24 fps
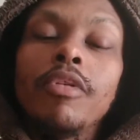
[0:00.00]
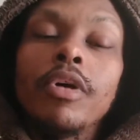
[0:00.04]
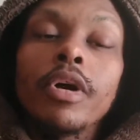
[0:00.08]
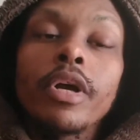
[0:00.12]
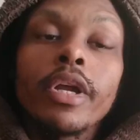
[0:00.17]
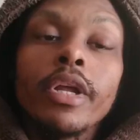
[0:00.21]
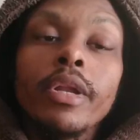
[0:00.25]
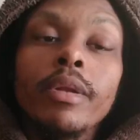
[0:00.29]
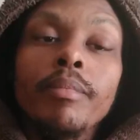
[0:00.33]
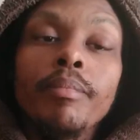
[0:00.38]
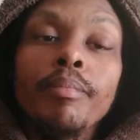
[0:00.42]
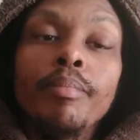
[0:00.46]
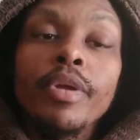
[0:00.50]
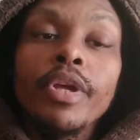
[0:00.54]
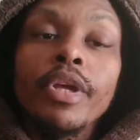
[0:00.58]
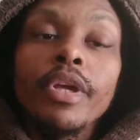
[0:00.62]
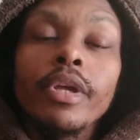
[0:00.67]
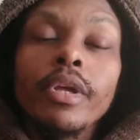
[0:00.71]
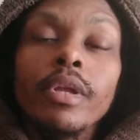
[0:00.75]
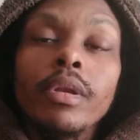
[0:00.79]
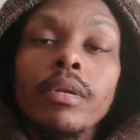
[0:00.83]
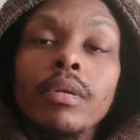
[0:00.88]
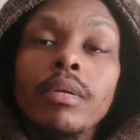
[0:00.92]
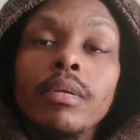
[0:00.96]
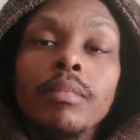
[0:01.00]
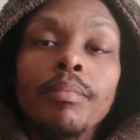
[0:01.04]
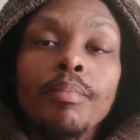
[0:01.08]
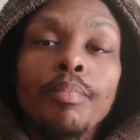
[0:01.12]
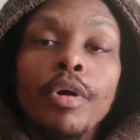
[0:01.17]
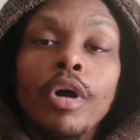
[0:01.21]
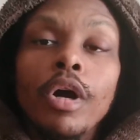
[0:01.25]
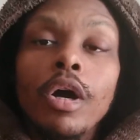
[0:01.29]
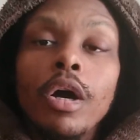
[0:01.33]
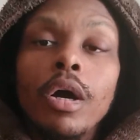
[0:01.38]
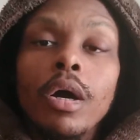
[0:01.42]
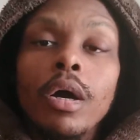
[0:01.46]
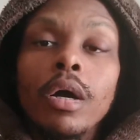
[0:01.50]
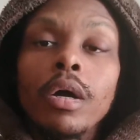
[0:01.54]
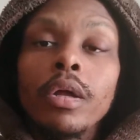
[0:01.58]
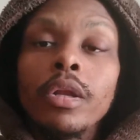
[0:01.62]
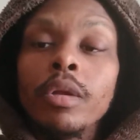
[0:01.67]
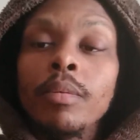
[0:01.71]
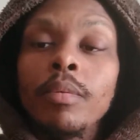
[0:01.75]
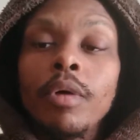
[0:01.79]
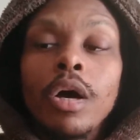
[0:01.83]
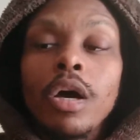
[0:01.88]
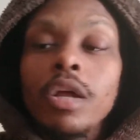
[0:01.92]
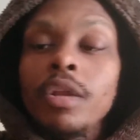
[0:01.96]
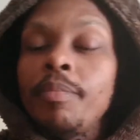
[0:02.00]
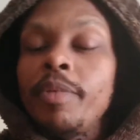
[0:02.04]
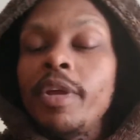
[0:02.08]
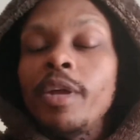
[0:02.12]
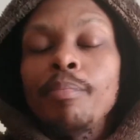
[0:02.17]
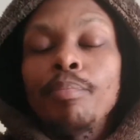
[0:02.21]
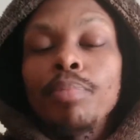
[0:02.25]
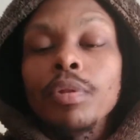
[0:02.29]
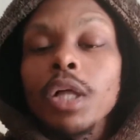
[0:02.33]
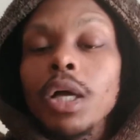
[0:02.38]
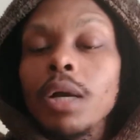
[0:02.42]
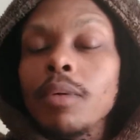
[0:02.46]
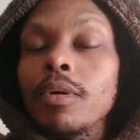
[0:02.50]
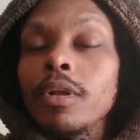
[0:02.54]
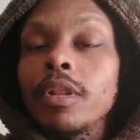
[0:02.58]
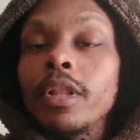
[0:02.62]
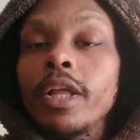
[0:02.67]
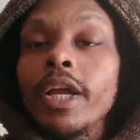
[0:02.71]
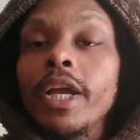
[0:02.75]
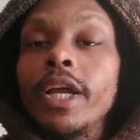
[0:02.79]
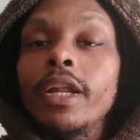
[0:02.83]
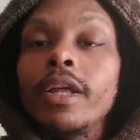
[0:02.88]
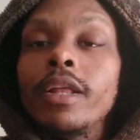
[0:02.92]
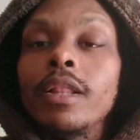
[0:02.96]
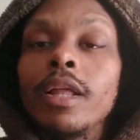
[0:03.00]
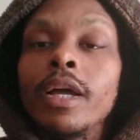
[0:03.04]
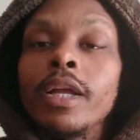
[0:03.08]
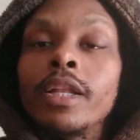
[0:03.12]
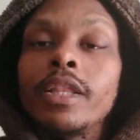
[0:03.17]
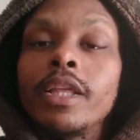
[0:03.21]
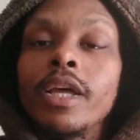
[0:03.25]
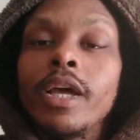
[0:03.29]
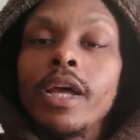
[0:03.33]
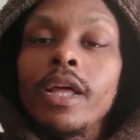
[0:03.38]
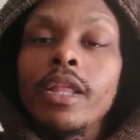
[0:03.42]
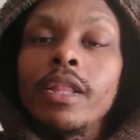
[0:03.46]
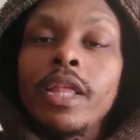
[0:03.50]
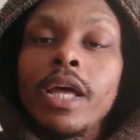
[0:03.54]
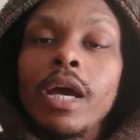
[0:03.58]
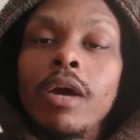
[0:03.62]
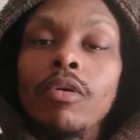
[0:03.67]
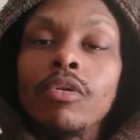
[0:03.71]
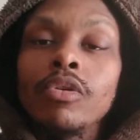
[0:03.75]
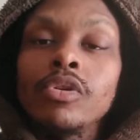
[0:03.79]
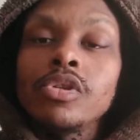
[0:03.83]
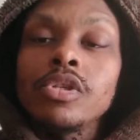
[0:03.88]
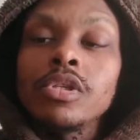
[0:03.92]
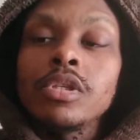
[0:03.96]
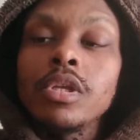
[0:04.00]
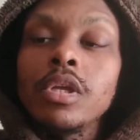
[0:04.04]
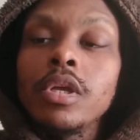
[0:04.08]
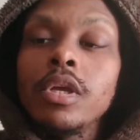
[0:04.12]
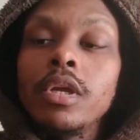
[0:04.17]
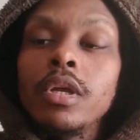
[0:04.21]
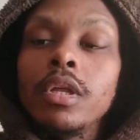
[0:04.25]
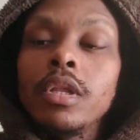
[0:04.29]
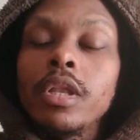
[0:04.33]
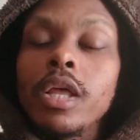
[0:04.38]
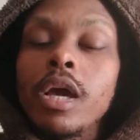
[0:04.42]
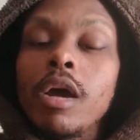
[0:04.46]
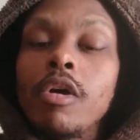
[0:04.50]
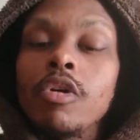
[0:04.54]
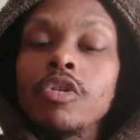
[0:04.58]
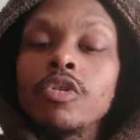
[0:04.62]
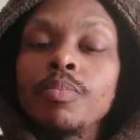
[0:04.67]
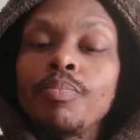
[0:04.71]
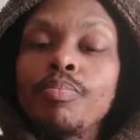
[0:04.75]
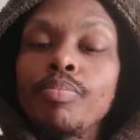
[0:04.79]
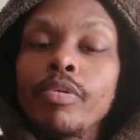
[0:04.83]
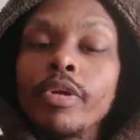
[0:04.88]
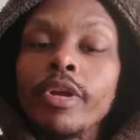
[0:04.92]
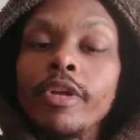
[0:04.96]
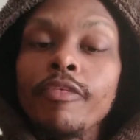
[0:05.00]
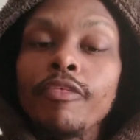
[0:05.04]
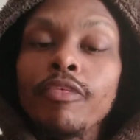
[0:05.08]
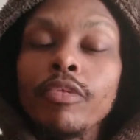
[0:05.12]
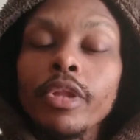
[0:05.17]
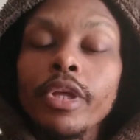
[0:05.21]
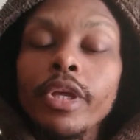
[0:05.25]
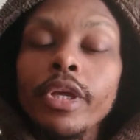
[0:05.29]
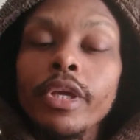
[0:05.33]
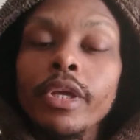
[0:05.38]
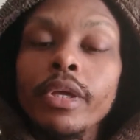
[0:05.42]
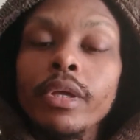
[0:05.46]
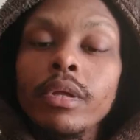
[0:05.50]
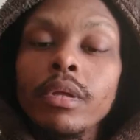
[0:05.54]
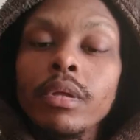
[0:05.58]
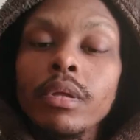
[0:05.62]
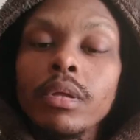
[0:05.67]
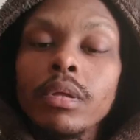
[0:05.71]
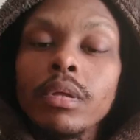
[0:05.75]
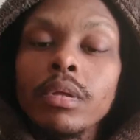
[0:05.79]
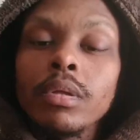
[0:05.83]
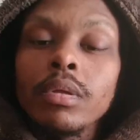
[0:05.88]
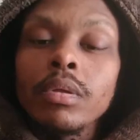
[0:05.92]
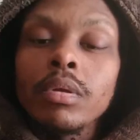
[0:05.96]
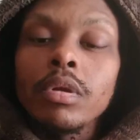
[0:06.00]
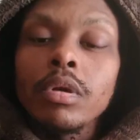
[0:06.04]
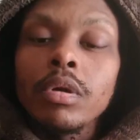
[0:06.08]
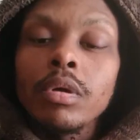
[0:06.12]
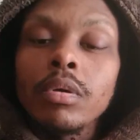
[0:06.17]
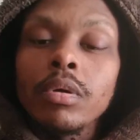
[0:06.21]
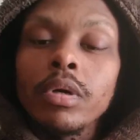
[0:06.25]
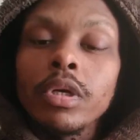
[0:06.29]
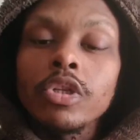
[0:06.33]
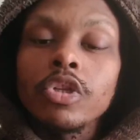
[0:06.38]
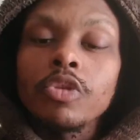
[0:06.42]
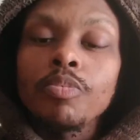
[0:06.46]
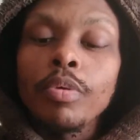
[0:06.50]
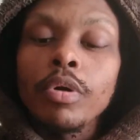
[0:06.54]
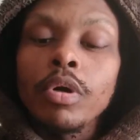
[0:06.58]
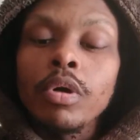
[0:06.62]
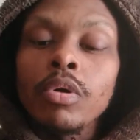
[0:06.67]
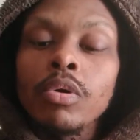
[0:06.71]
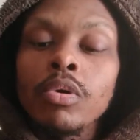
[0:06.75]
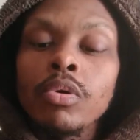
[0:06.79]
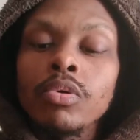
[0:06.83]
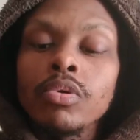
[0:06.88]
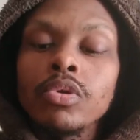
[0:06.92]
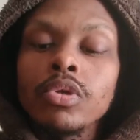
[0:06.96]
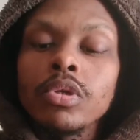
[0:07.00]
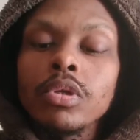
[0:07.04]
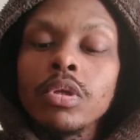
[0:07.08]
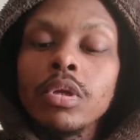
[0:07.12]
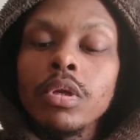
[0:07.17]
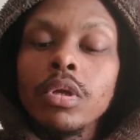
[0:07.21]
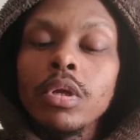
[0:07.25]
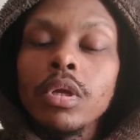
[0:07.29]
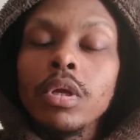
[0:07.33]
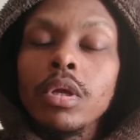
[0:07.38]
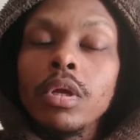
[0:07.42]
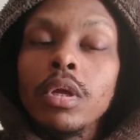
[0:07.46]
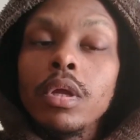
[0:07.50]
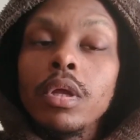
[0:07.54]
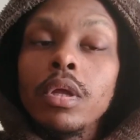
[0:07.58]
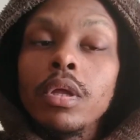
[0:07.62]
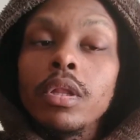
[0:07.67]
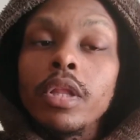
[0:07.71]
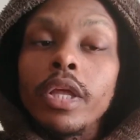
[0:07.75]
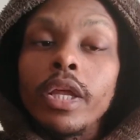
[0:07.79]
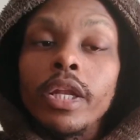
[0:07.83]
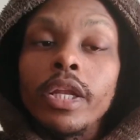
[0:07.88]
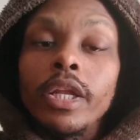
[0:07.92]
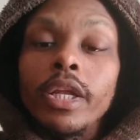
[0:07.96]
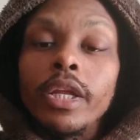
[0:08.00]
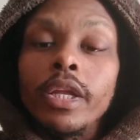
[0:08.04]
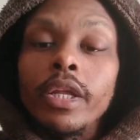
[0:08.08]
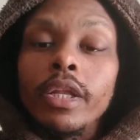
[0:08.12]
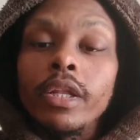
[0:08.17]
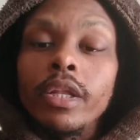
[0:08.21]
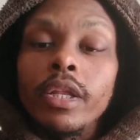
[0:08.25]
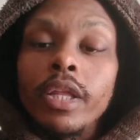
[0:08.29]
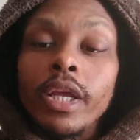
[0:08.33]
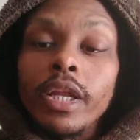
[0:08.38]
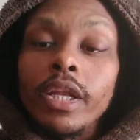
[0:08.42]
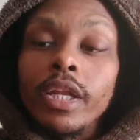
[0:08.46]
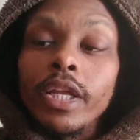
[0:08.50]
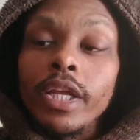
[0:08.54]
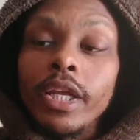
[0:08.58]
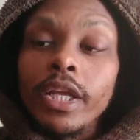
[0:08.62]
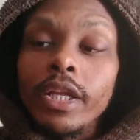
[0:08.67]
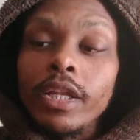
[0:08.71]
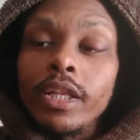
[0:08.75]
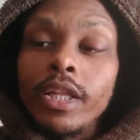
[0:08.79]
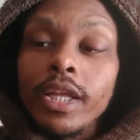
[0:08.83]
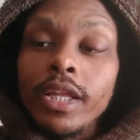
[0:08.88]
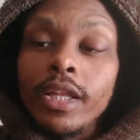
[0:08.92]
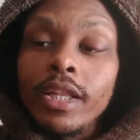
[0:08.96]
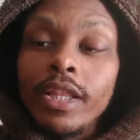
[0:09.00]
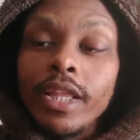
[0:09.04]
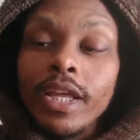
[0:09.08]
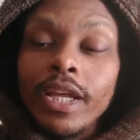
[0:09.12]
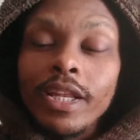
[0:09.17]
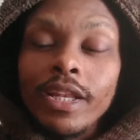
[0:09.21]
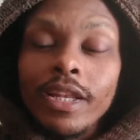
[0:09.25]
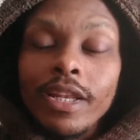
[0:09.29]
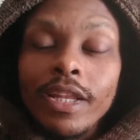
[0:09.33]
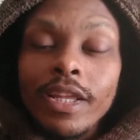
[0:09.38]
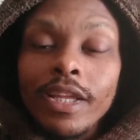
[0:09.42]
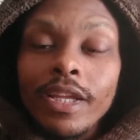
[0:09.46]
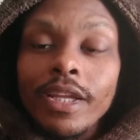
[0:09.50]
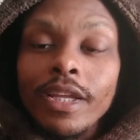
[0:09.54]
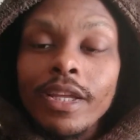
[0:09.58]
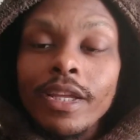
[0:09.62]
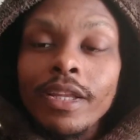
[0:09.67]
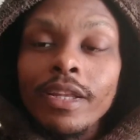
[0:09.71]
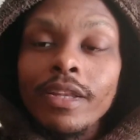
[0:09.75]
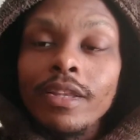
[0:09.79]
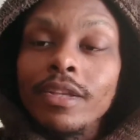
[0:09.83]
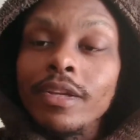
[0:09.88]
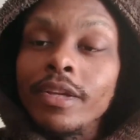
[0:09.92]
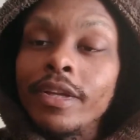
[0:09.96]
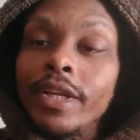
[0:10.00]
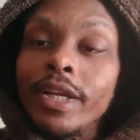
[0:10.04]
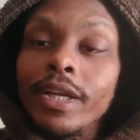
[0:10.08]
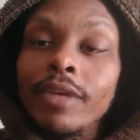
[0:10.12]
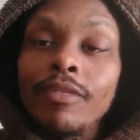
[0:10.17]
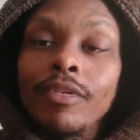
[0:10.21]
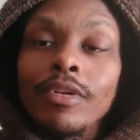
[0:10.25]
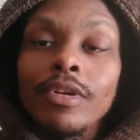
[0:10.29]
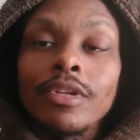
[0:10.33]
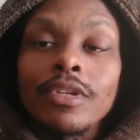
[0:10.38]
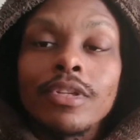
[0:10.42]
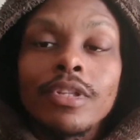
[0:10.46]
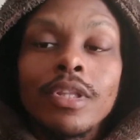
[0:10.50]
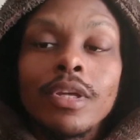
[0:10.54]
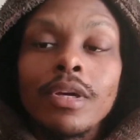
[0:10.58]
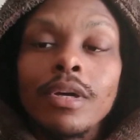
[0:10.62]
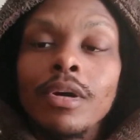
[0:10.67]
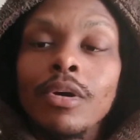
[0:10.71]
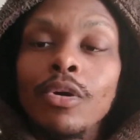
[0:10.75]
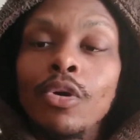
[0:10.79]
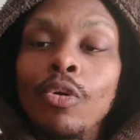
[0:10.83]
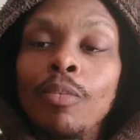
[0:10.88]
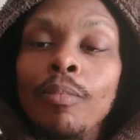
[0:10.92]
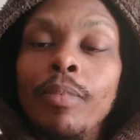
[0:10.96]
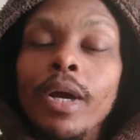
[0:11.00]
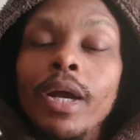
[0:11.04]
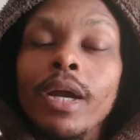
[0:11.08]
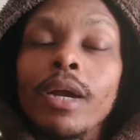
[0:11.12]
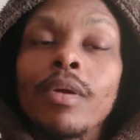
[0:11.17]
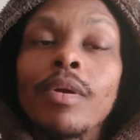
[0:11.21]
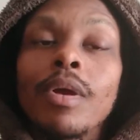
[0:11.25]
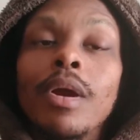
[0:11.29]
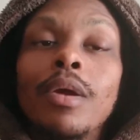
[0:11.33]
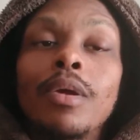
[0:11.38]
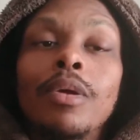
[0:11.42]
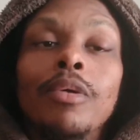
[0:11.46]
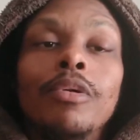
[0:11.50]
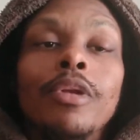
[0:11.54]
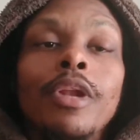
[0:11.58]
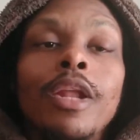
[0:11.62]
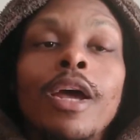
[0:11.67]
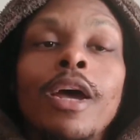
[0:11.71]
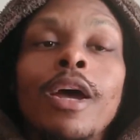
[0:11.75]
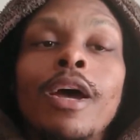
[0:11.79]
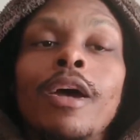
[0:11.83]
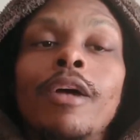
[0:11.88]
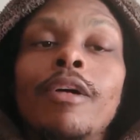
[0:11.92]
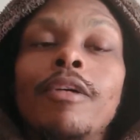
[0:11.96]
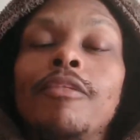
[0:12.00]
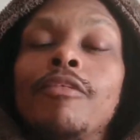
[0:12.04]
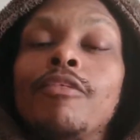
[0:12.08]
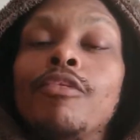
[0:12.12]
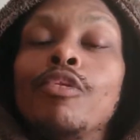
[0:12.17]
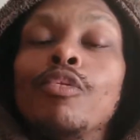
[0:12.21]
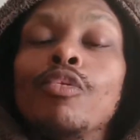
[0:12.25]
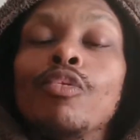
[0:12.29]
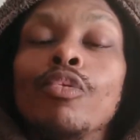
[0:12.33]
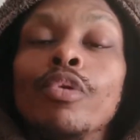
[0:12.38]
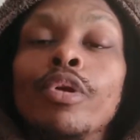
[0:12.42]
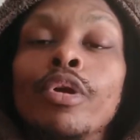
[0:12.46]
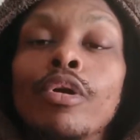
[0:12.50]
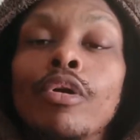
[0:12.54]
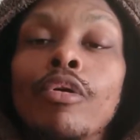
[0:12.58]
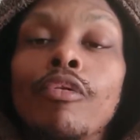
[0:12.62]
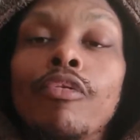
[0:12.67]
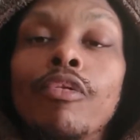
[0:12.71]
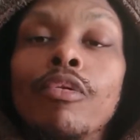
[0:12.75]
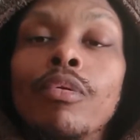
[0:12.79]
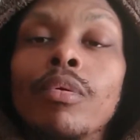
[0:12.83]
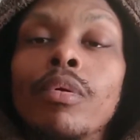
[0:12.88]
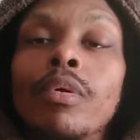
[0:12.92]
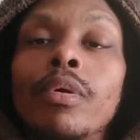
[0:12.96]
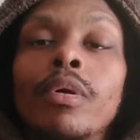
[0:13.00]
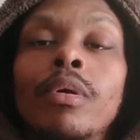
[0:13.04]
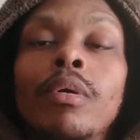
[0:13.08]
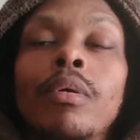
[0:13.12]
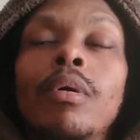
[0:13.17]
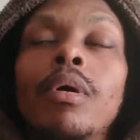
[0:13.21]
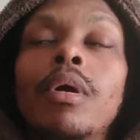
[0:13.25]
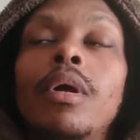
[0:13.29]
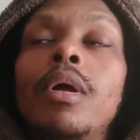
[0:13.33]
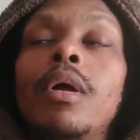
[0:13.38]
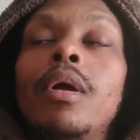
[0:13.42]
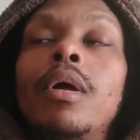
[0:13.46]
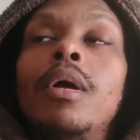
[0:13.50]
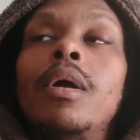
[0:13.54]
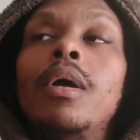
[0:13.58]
fucking being Paul and them all being blood related like that. That was that was briefly, you know, exposed. They need they need they they need to give us the whole background on that for real for real.